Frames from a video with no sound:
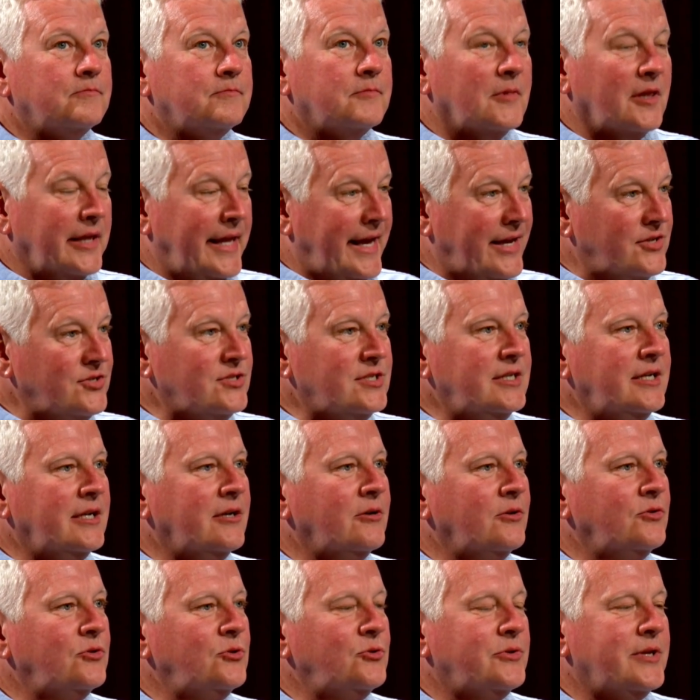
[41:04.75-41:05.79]
last year
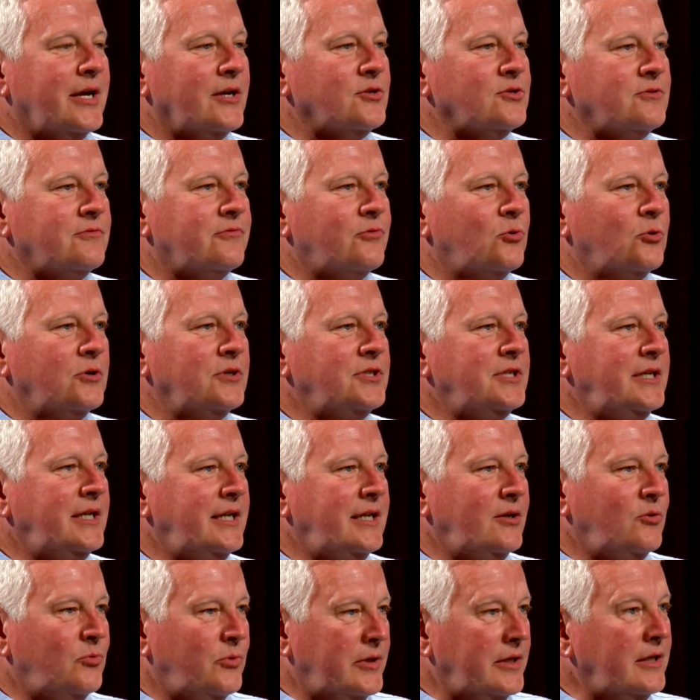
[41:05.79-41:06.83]
in
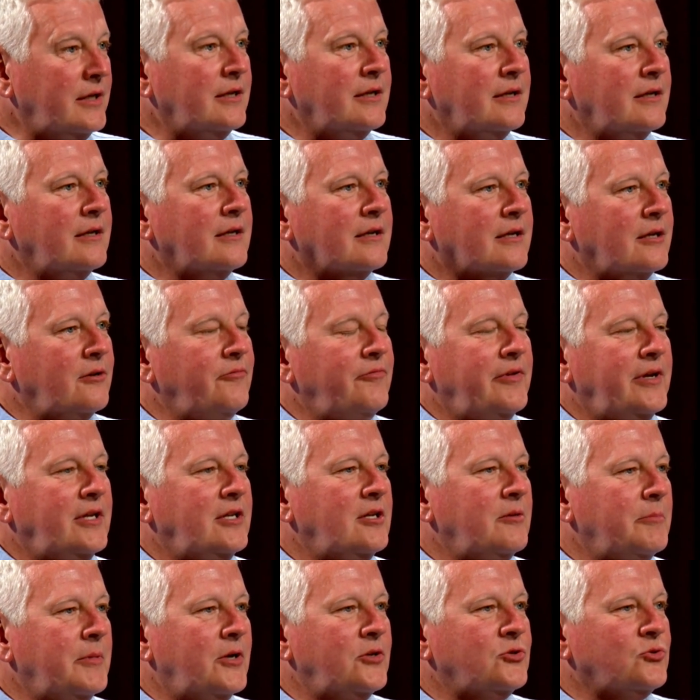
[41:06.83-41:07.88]
2014, we convened
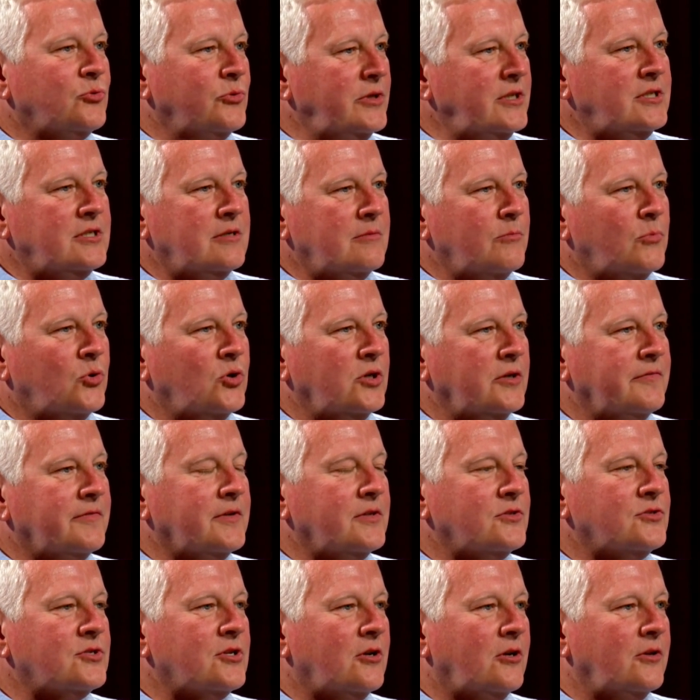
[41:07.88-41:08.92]
the most recent board of
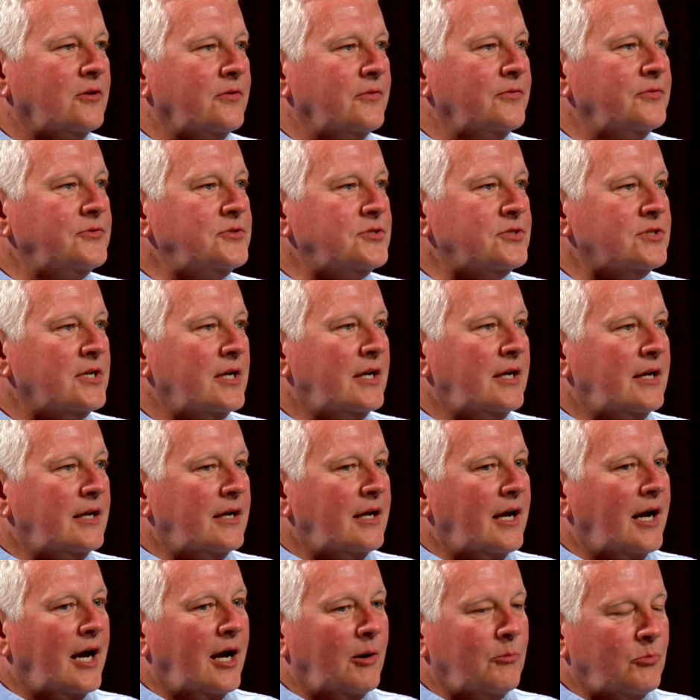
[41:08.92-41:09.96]
consultants.
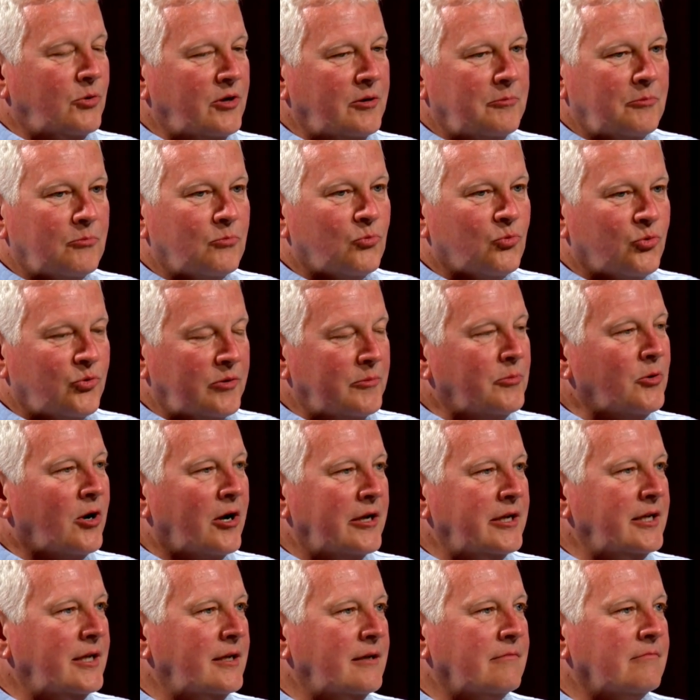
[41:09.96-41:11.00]
We
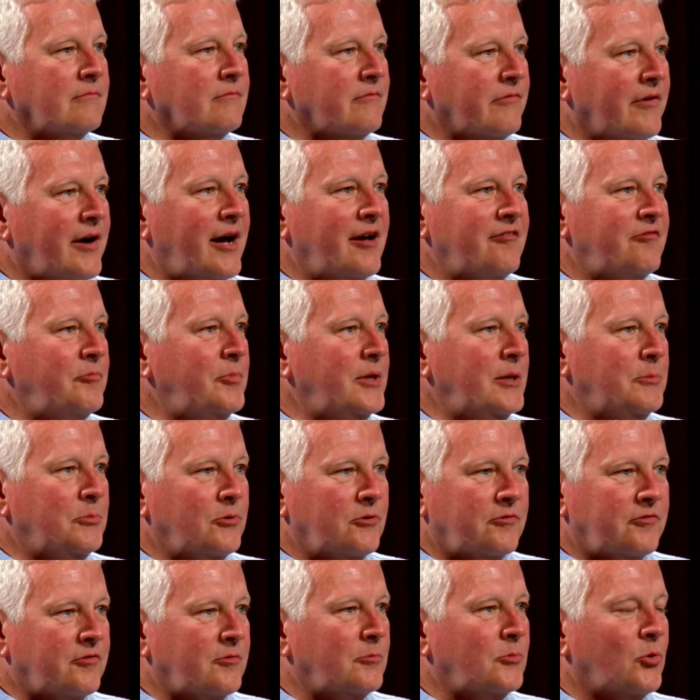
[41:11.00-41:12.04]
brought in 5 people
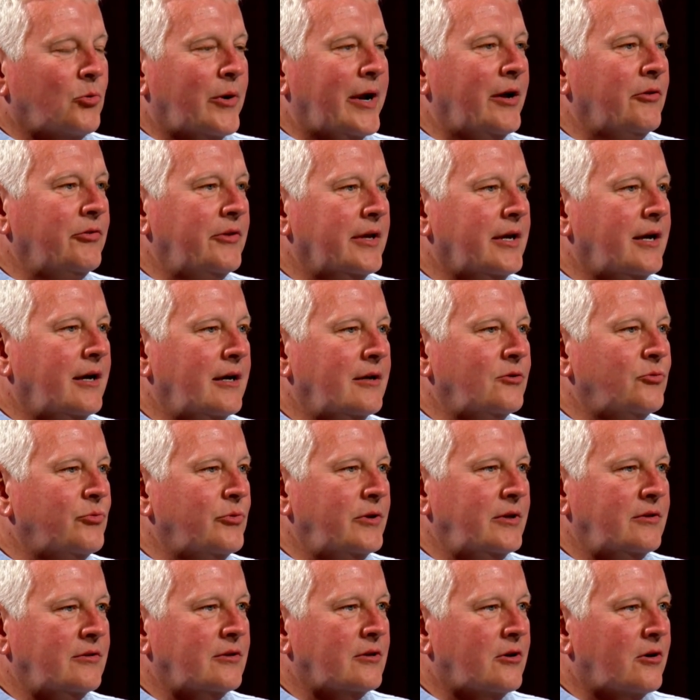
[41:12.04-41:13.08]
from around the
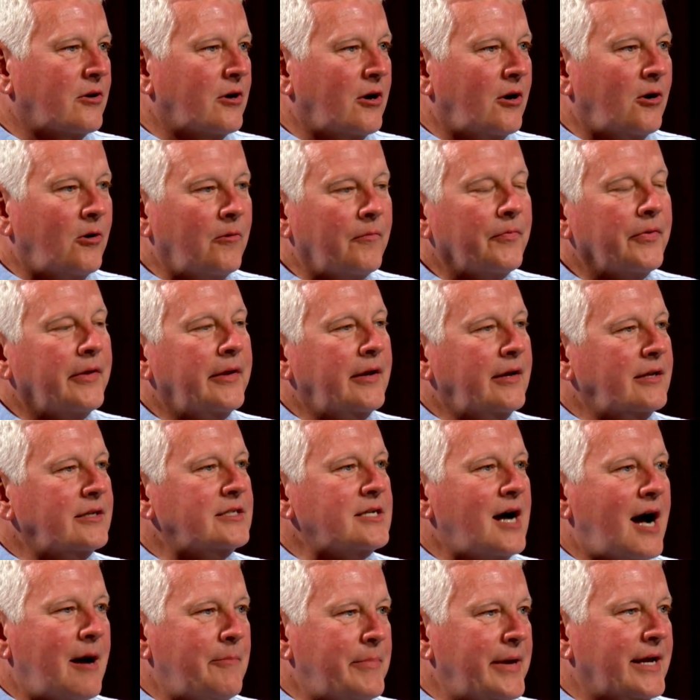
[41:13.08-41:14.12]
country that are all
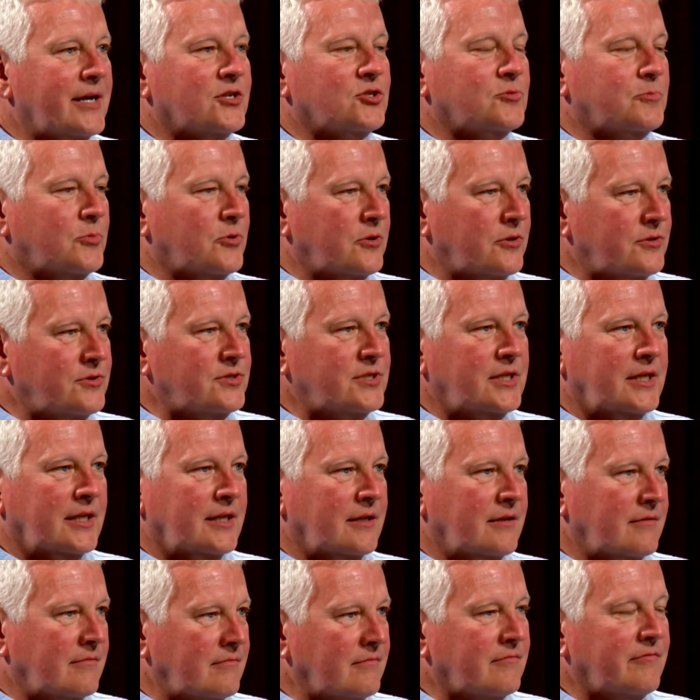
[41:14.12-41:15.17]
top experts
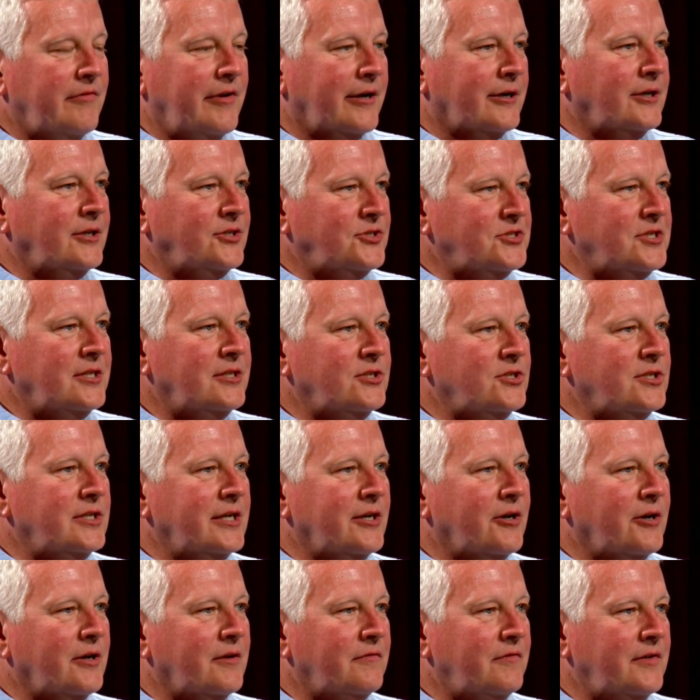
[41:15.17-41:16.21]
in various
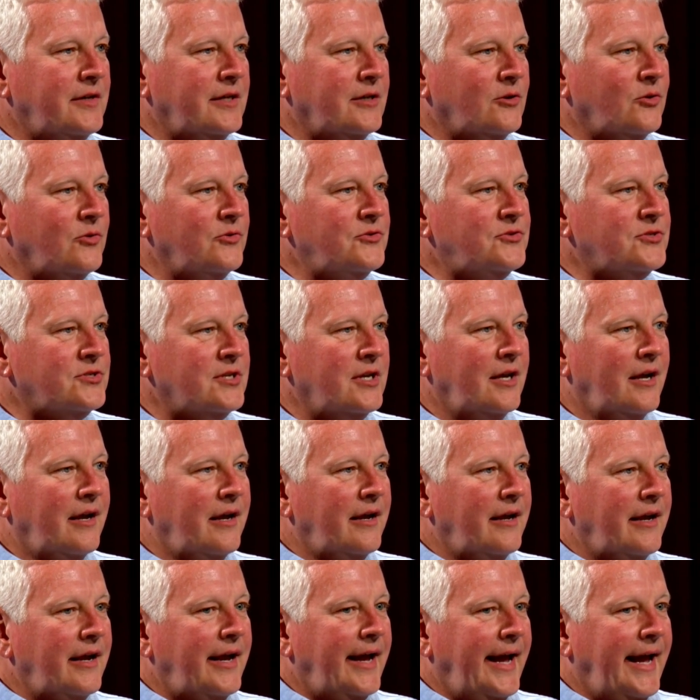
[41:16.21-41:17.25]
engineering fields,
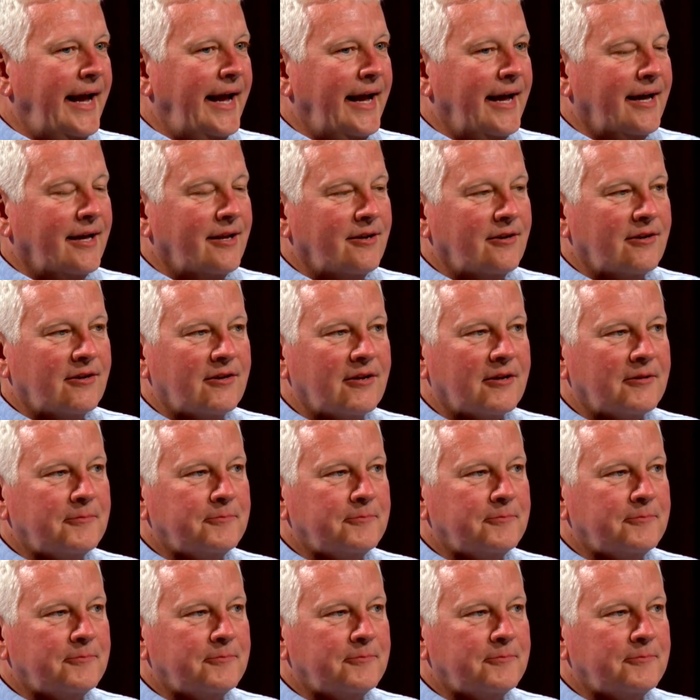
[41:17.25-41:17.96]
and